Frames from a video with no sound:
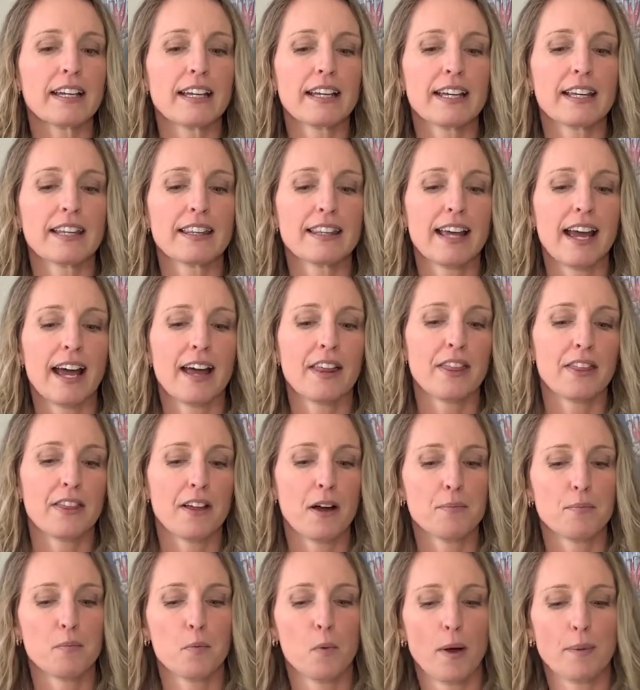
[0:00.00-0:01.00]
in that
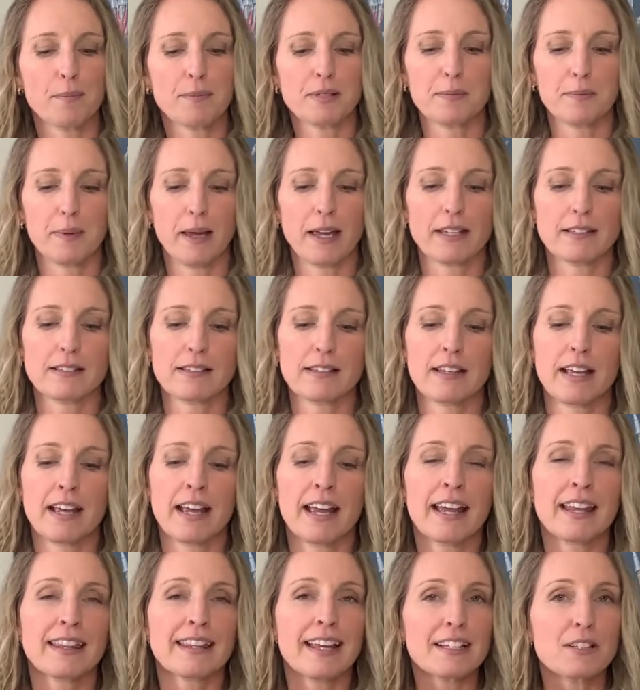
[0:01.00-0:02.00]
thumb web space.
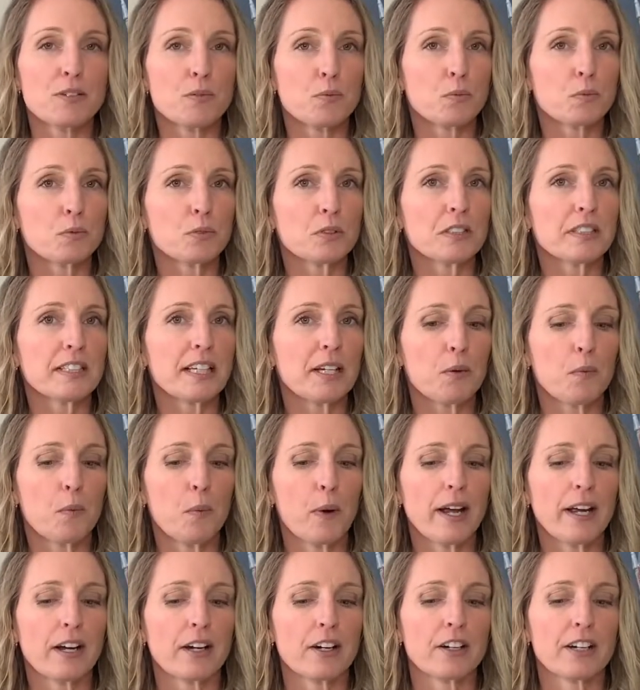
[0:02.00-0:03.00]
That's really
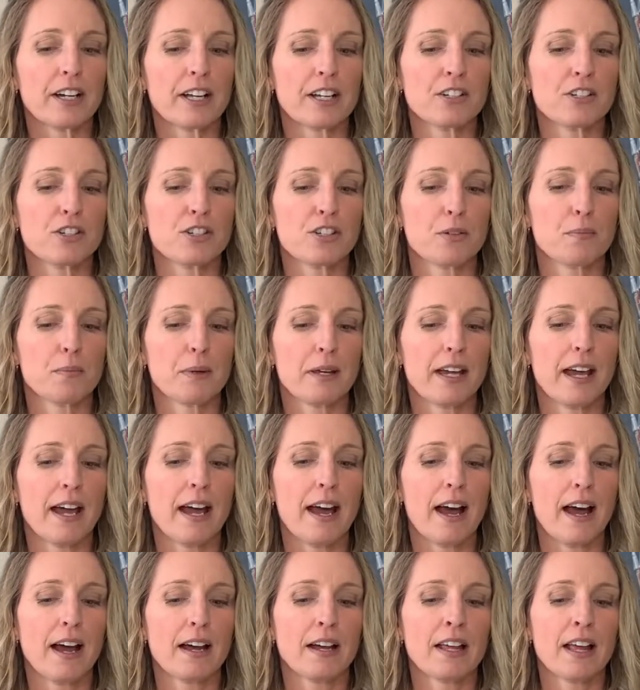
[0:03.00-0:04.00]
where it should be
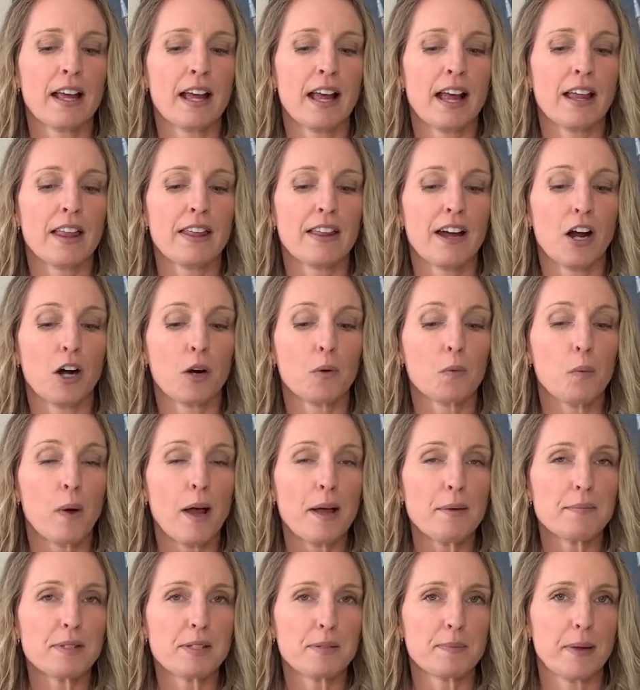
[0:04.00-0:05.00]
at. Our
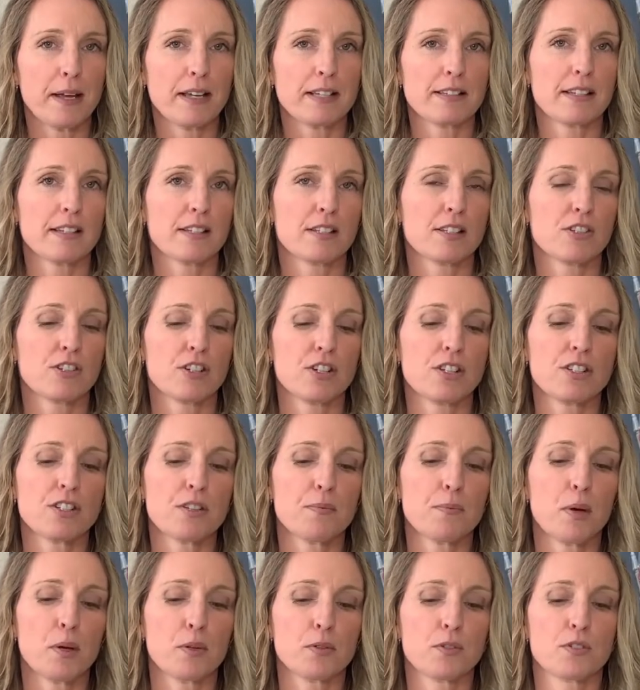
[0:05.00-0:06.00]
web space is just
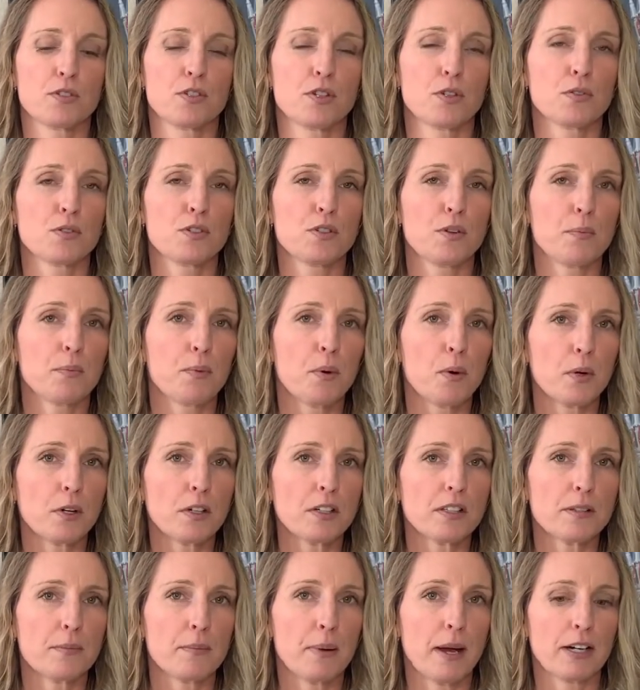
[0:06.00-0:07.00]
supposed to
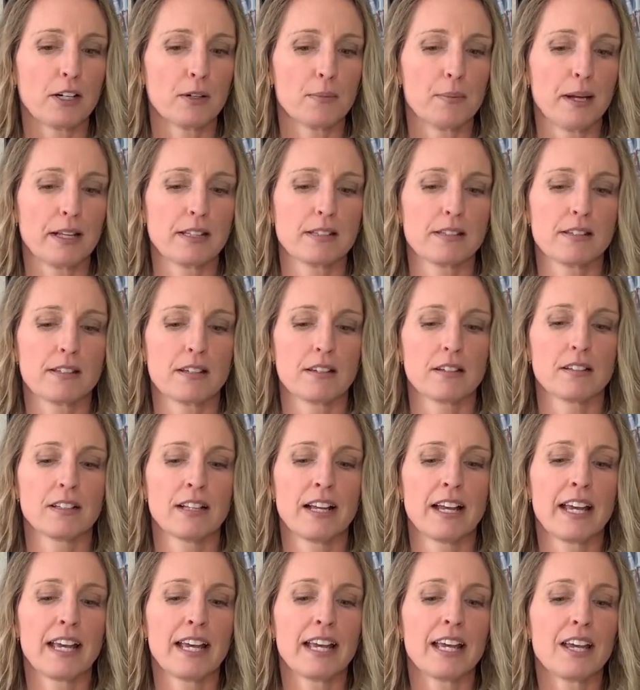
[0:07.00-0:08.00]
support the pen or pencil.
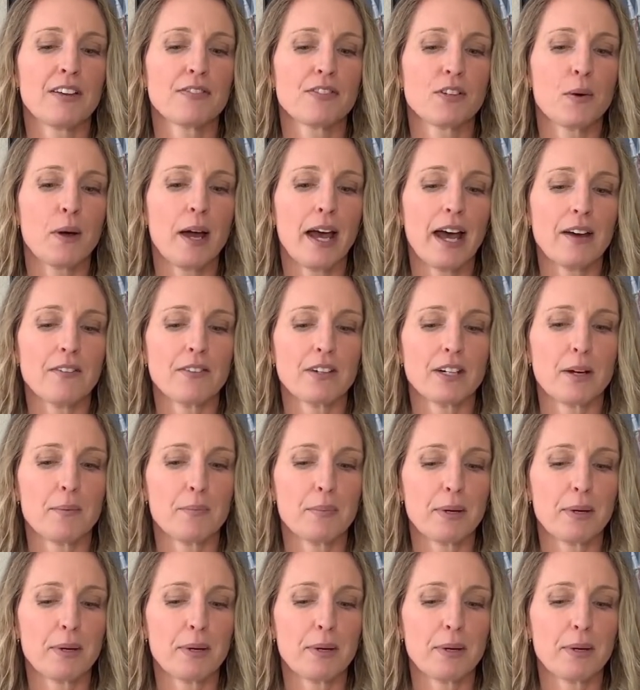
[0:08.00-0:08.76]
If you have it up